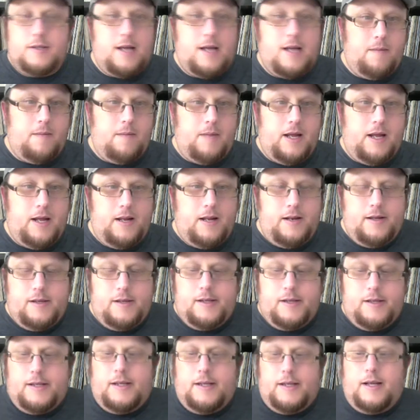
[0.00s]
I'm Ian,
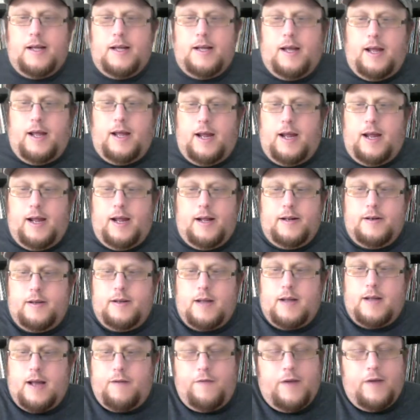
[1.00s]
and
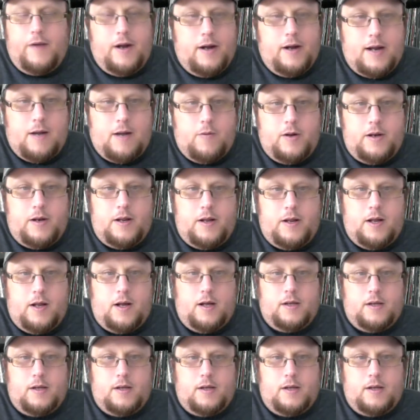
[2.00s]
I figured I would